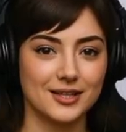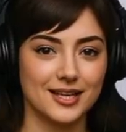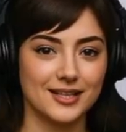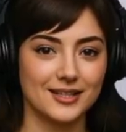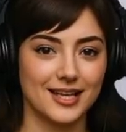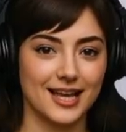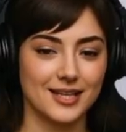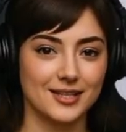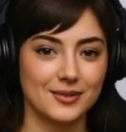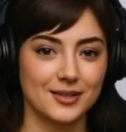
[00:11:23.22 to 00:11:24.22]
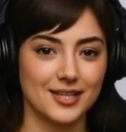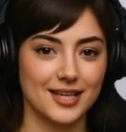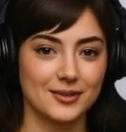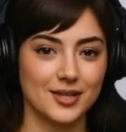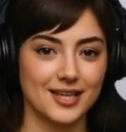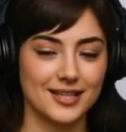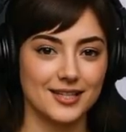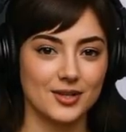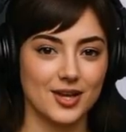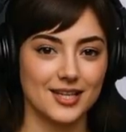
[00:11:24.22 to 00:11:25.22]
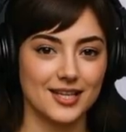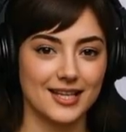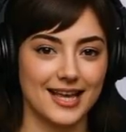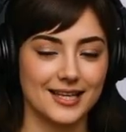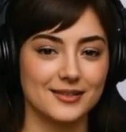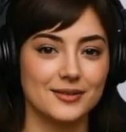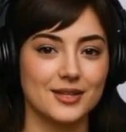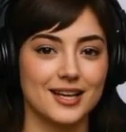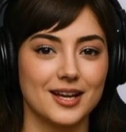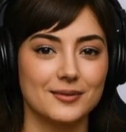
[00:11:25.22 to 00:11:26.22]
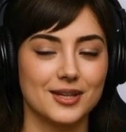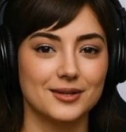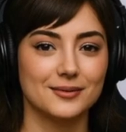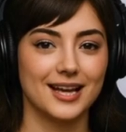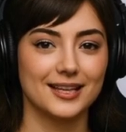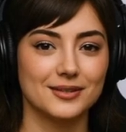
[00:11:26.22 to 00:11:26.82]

Instead, begin with integration tests that cover the main